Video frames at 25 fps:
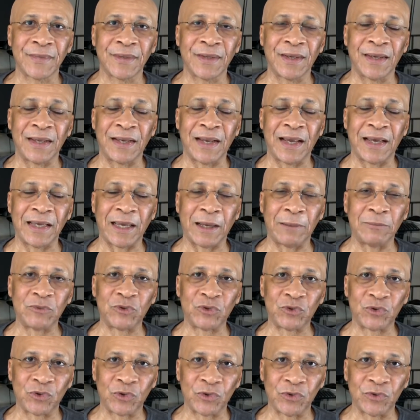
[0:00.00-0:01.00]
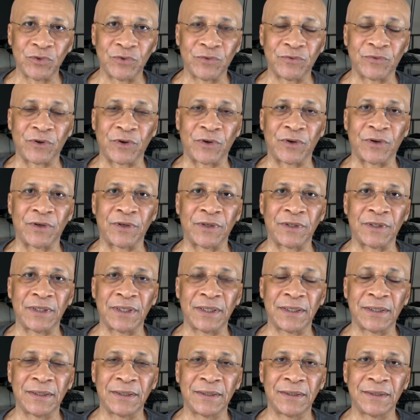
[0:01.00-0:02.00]
And I am sure you've heard
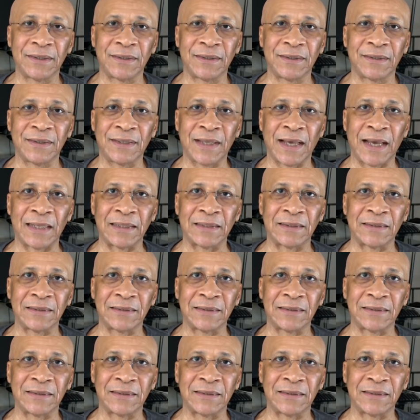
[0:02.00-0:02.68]
that